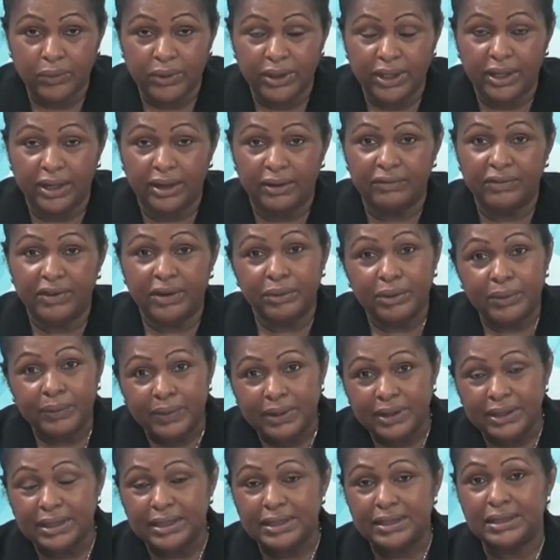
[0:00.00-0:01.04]
We are very
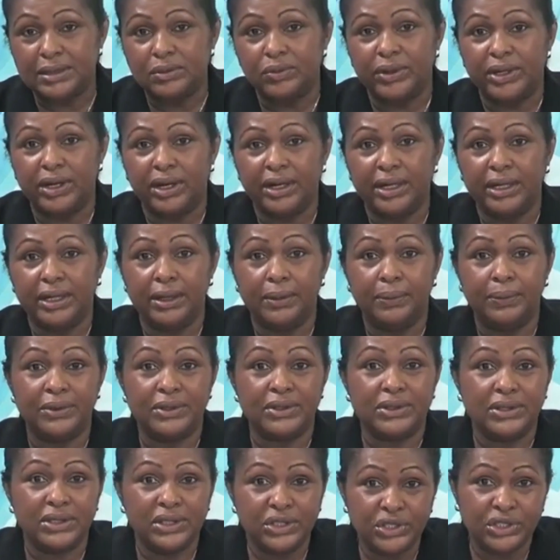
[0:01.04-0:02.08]
pleased that we are in a
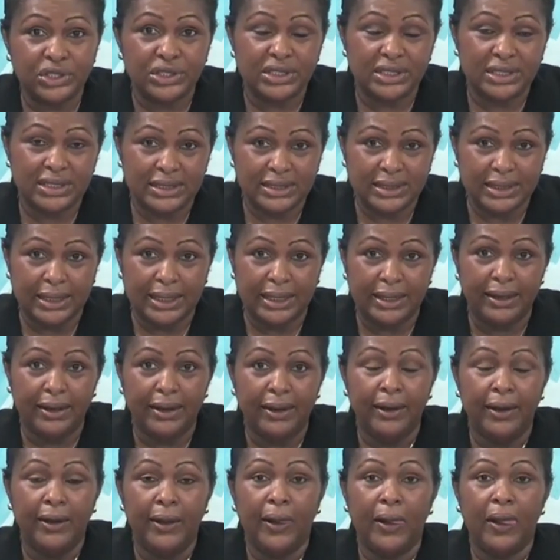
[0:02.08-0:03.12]
position to
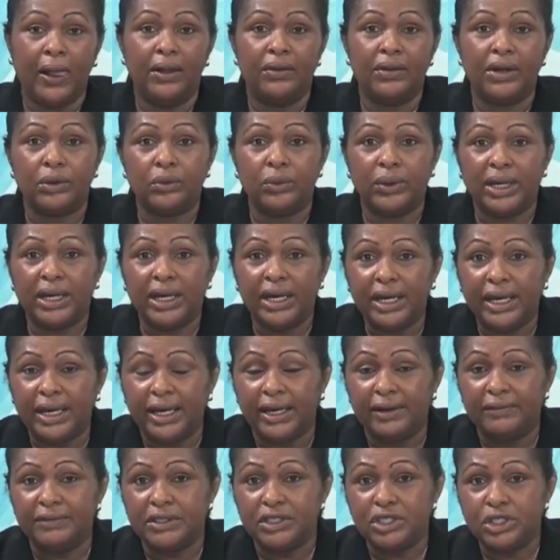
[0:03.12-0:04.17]
say that we
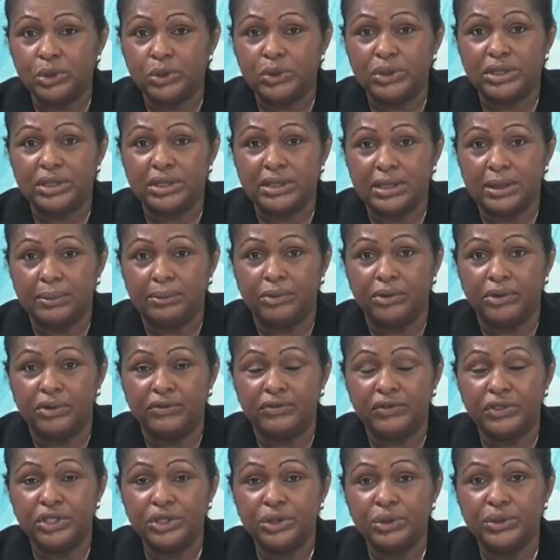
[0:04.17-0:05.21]
have a total number
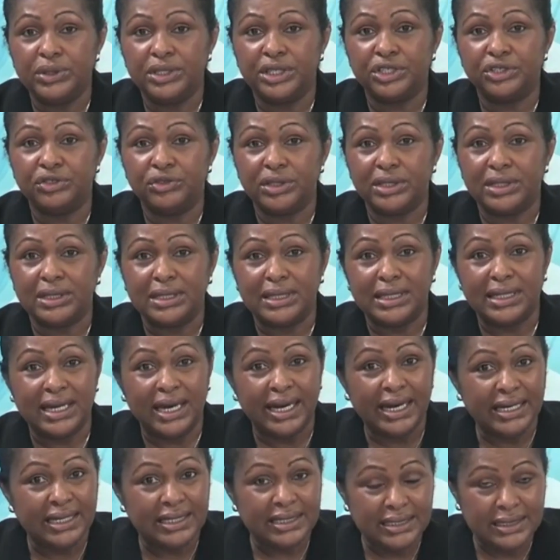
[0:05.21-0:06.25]
of
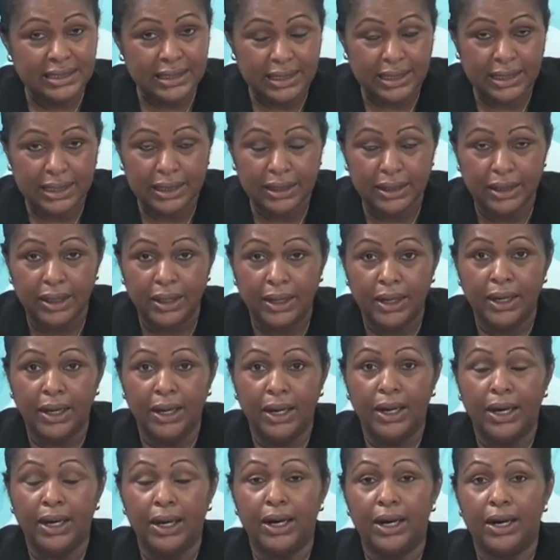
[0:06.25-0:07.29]
219
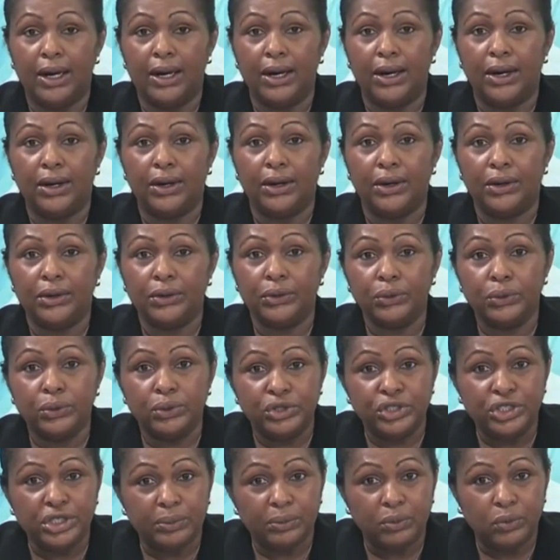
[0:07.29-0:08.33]
uh,
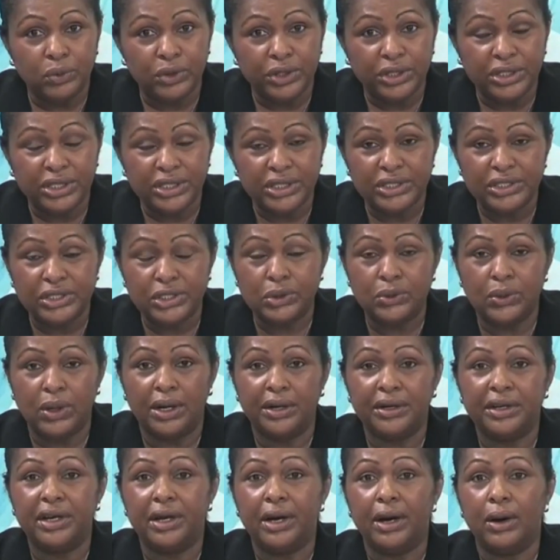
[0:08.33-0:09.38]
cruise ship workers who
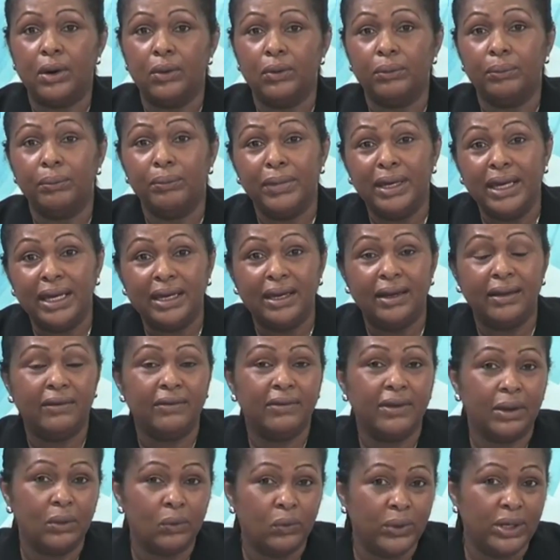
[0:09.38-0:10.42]
are now
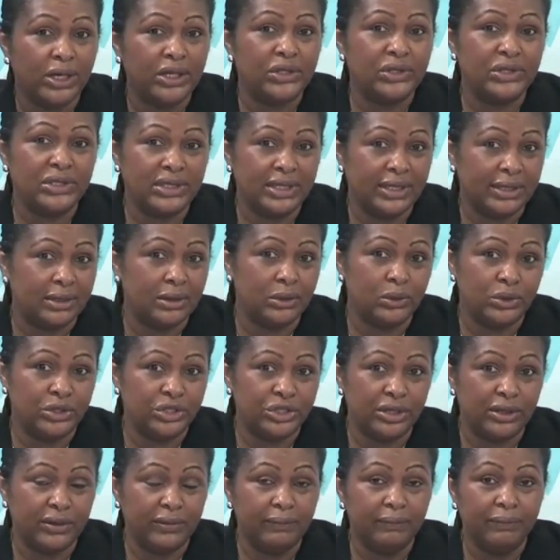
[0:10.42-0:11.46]
making their way to St.
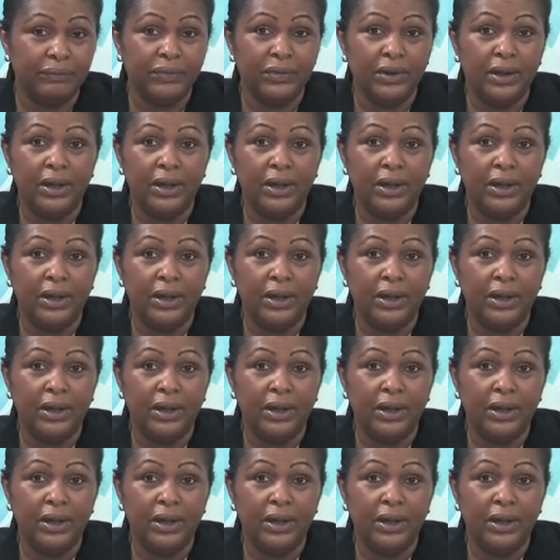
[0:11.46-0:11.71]
Lucia.